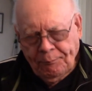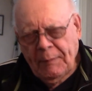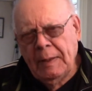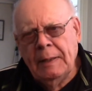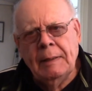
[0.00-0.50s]

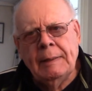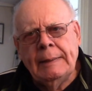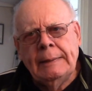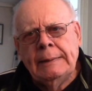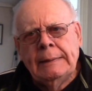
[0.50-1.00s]
And I
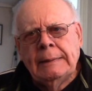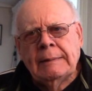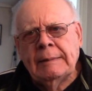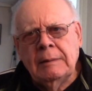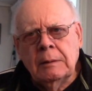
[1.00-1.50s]

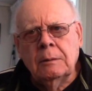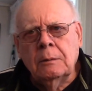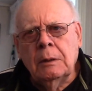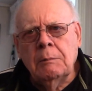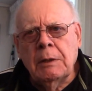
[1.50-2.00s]
said, no,
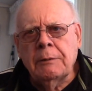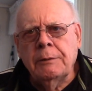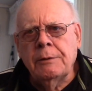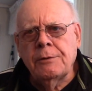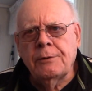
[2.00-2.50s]
I'm not
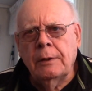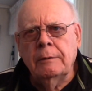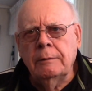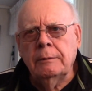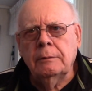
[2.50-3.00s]
going to
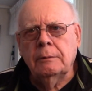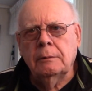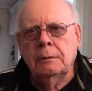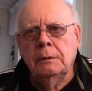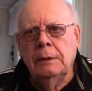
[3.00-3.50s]
start.
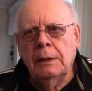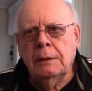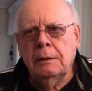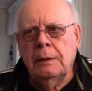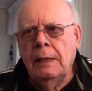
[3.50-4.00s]
And
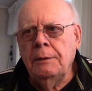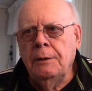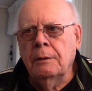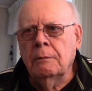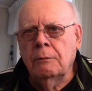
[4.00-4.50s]
that
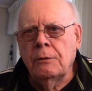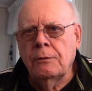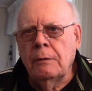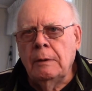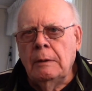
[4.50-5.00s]
year
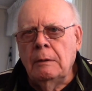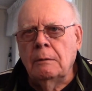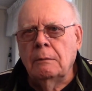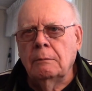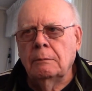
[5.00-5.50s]
was,
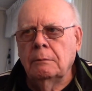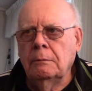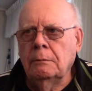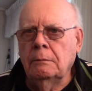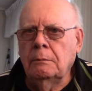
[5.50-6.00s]

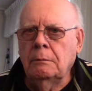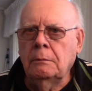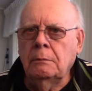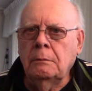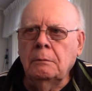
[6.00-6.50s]

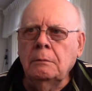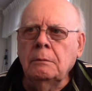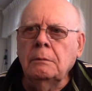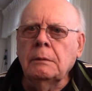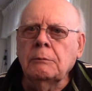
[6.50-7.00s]

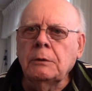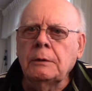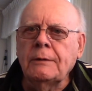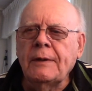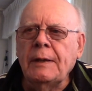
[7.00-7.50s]
I'm going to
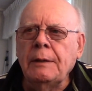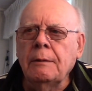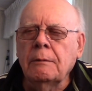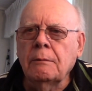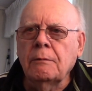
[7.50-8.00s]
say,
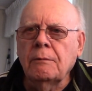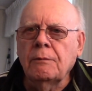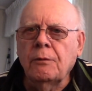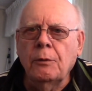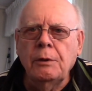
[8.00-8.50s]

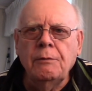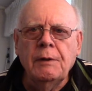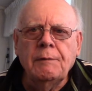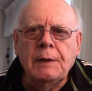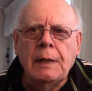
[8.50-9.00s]

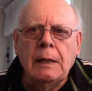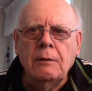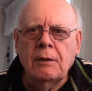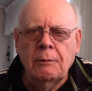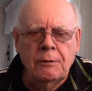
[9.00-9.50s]
40-50
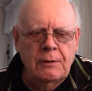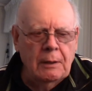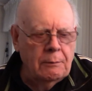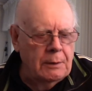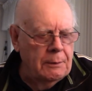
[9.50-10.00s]
days I was
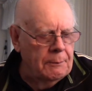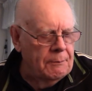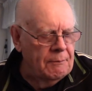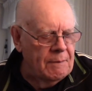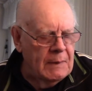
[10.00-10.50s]
down there.
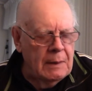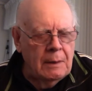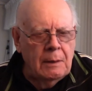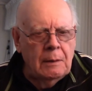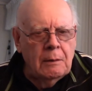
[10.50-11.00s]

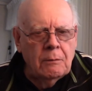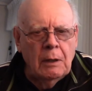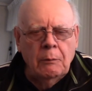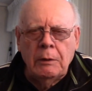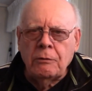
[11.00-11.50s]
So I
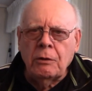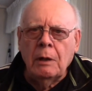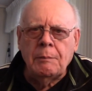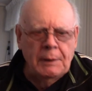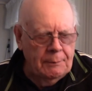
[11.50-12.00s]
went
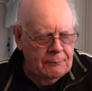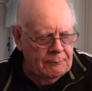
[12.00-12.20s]
shopping.